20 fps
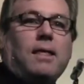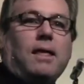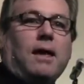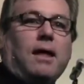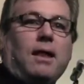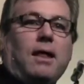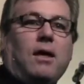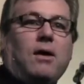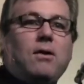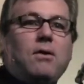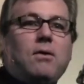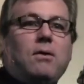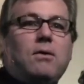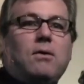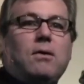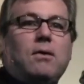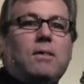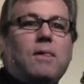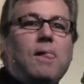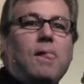Hello?
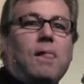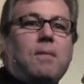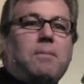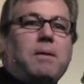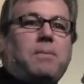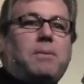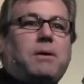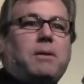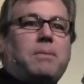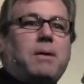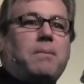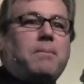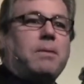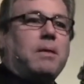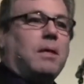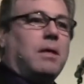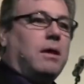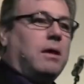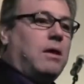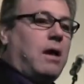People come up.